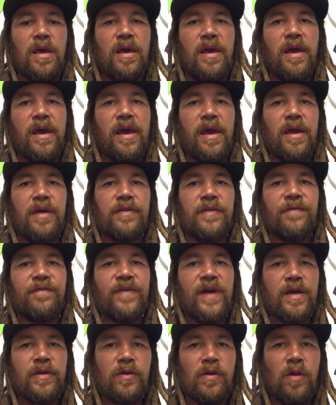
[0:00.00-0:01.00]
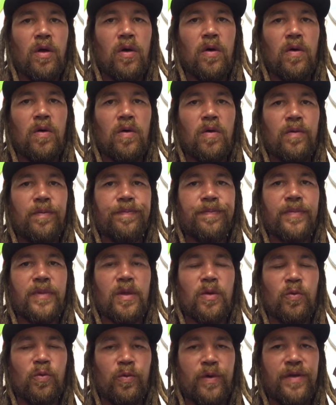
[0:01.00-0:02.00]
And the final hole
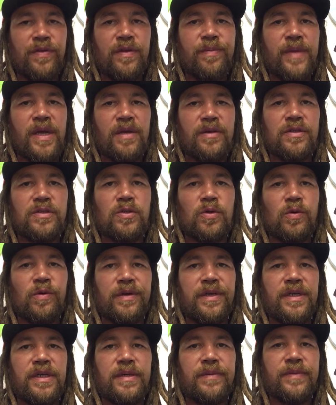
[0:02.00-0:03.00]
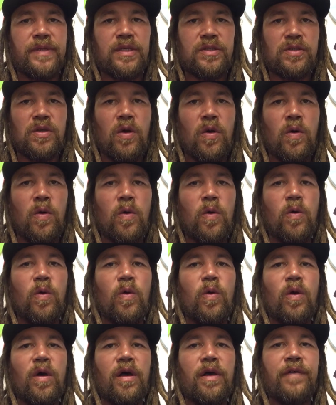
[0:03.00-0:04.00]
with a mandatory is
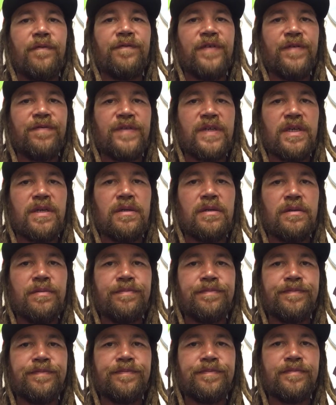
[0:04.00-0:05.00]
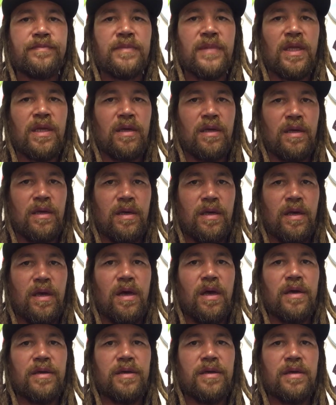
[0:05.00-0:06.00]
hole 15.
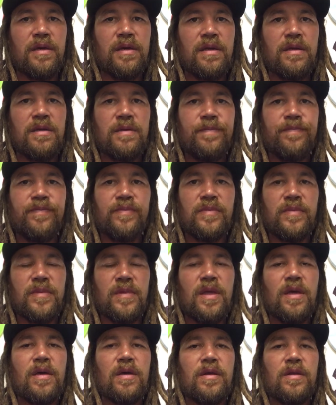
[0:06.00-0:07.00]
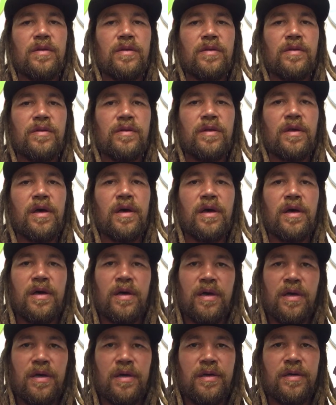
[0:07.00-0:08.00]
Again, the
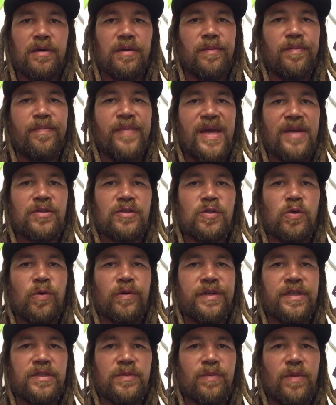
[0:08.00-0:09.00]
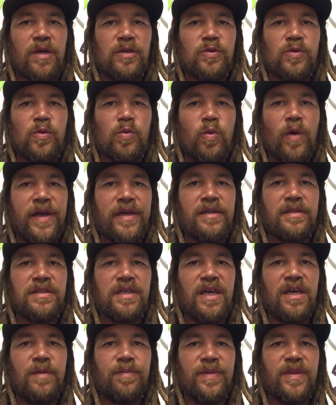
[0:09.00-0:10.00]
mandatory is marked with white
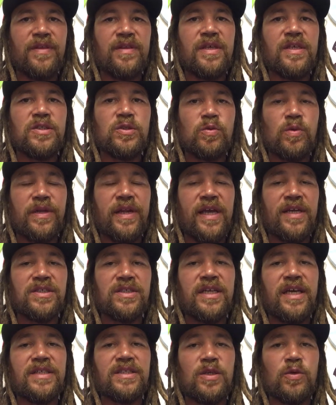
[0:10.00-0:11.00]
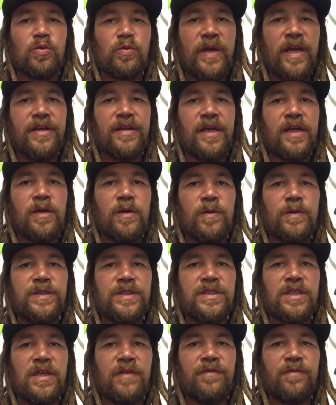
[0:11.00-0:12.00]
tape. This one actually has a red arrow
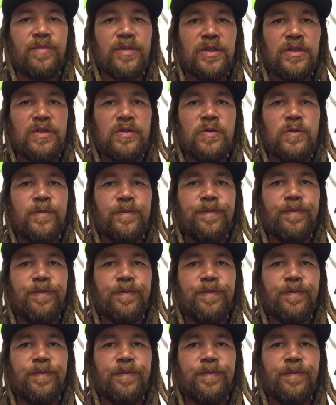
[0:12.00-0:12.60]
instead of blue.